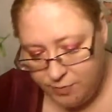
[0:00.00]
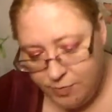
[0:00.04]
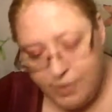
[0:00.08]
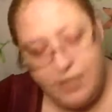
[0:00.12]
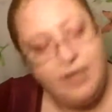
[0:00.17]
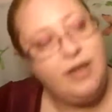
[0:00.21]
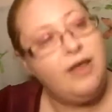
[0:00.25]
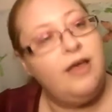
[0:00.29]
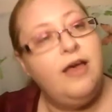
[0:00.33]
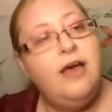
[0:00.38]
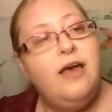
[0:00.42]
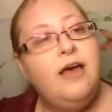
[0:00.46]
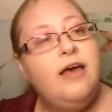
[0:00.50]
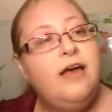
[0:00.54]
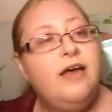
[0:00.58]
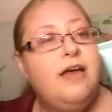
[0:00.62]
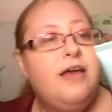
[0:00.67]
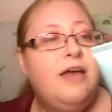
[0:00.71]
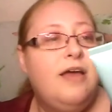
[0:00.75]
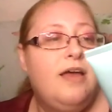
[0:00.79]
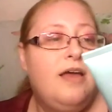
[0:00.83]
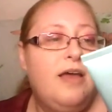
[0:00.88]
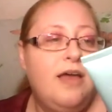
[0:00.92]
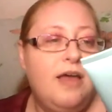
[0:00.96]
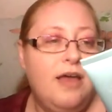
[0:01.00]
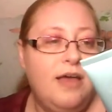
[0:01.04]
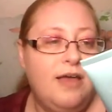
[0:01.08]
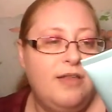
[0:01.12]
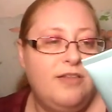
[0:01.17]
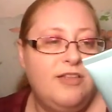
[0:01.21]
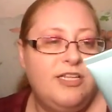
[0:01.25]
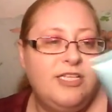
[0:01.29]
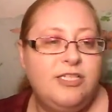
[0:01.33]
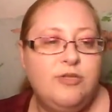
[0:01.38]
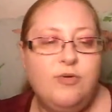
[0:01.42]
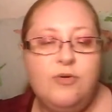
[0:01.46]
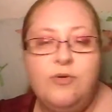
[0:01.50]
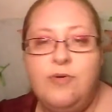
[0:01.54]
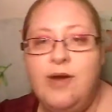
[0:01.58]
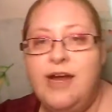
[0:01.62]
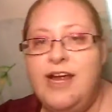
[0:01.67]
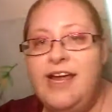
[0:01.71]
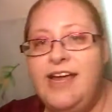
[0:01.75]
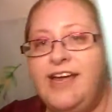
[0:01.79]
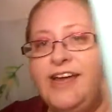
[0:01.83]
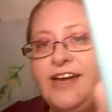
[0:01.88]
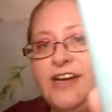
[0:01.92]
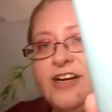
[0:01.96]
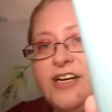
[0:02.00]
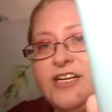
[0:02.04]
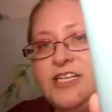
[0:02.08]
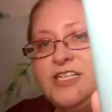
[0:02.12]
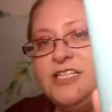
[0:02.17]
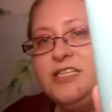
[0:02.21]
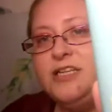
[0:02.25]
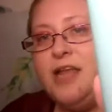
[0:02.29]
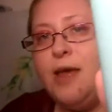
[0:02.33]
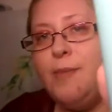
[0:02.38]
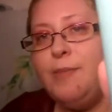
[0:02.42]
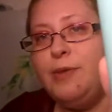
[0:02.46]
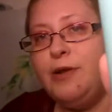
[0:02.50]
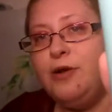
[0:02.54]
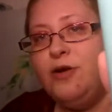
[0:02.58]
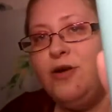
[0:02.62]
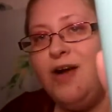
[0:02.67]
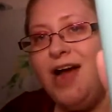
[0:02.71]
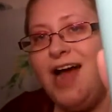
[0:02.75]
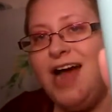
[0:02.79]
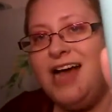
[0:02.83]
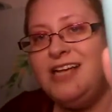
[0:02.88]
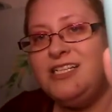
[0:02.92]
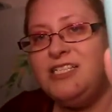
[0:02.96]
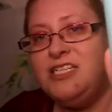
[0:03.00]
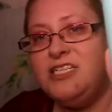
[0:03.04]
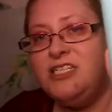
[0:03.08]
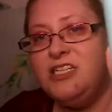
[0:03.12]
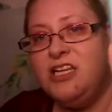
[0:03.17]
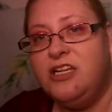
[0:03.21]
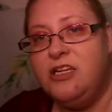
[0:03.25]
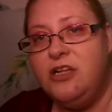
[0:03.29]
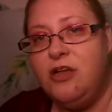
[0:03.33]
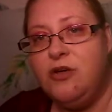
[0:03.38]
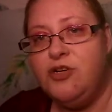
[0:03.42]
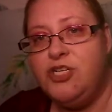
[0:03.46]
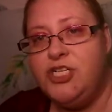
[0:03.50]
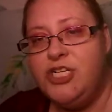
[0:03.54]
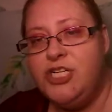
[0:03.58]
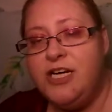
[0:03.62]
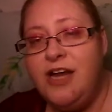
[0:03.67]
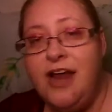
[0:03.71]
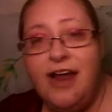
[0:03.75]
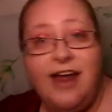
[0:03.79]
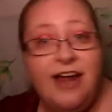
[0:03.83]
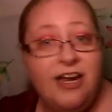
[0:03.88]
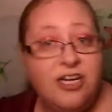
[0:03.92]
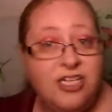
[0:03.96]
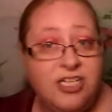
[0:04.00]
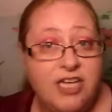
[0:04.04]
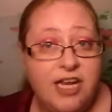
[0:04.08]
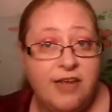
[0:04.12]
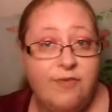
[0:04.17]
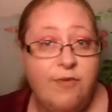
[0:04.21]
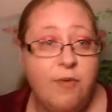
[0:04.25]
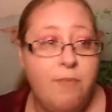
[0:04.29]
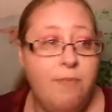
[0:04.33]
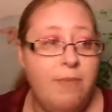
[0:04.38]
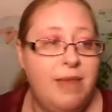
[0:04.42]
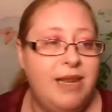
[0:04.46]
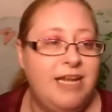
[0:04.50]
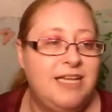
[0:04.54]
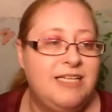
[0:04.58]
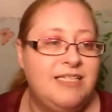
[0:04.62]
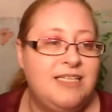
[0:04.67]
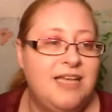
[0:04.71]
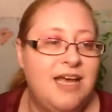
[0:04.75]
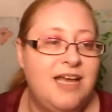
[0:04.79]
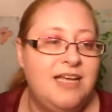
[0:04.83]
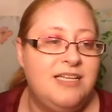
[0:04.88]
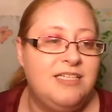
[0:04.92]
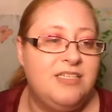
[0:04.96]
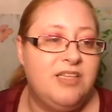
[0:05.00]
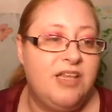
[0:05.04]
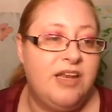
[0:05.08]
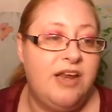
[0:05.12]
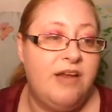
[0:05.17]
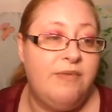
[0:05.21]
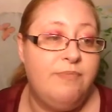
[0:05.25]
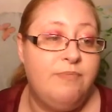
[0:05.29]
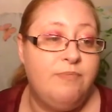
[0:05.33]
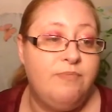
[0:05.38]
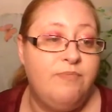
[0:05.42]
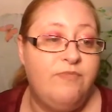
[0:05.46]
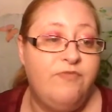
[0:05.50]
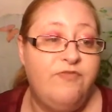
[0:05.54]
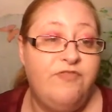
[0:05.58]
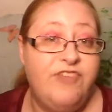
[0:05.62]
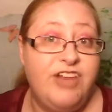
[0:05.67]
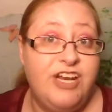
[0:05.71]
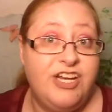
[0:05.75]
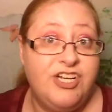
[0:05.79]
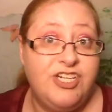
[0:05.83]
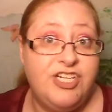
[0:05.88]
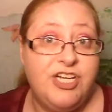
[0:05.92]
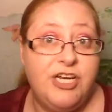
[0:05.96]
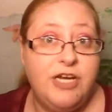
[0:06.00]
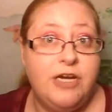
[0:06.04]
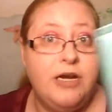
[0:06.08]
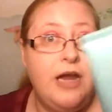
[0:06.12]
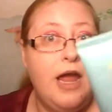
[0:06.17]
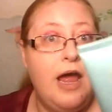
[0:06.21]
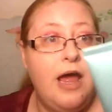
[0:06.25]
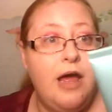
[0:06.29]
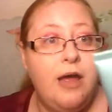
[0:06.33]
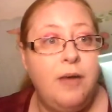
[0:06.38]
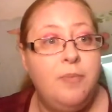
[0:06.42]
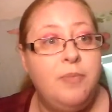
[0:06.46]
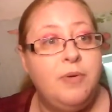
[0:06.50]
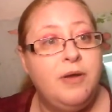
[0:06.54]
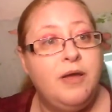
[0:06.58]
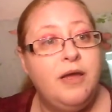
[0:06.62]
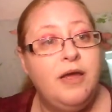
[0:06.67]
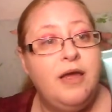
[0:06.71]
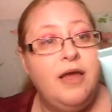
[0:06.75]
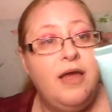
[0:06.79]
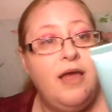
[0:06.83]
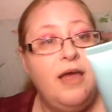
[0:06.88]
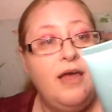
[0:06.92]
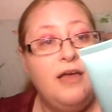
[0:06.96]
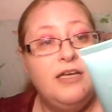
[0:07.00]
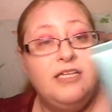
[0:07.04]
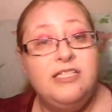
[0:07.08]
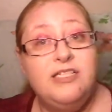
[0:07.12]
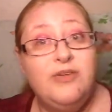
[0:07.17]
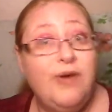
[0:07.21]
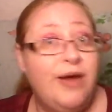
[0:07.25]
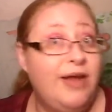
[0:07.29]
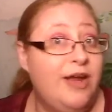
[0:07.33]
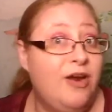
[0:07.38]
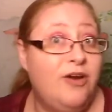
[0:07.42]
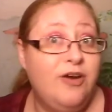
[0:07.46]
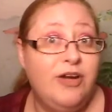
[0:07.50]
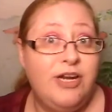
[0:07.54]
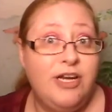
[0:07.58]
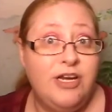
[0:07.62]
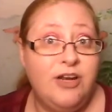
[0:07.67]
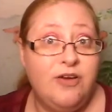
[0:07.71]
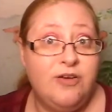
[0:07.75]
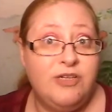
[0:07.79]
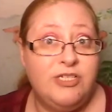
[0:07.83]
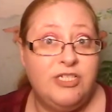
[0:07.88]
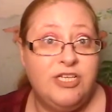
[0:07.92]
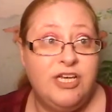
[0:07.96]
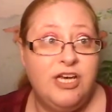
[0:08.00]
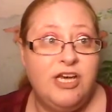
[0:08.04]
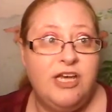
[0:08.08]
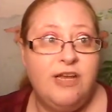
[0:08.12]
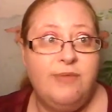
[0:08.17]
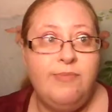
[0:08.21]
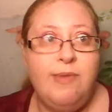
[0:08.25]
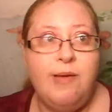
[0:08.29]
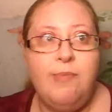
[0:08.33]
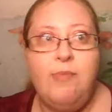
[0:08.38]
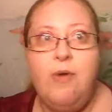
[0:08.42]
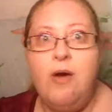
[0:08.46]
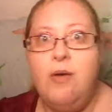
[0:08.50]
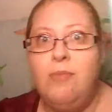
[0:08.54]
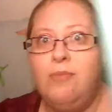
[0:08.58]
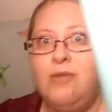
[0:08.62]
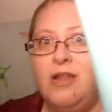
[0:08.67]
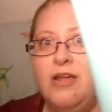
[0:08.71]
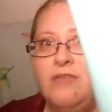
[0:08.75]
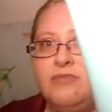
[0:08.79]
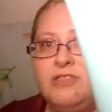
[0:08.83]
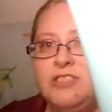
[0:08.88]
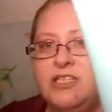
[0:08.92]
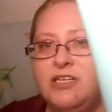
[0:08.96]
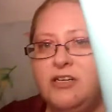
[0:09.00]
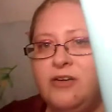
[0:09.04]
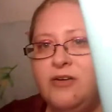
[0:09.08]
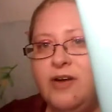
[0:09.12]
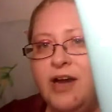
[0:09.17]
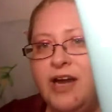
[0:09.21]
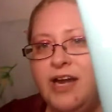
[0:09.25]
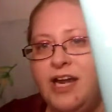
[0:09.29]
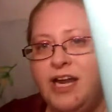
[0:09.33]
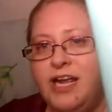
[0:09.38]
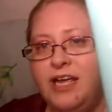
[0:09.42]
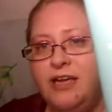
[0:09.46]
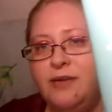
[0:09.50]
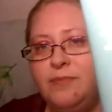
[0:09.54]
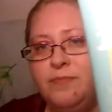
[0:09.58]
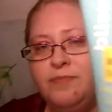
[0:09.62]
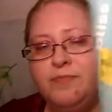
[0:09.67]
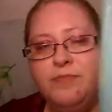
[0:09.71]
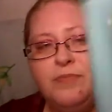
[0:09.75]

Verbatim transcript: But uh, this one right here is lemongrass. It's a lotion. I actually have a mini size that I'm finishing it up. So I already know it's good. My mom loves it already.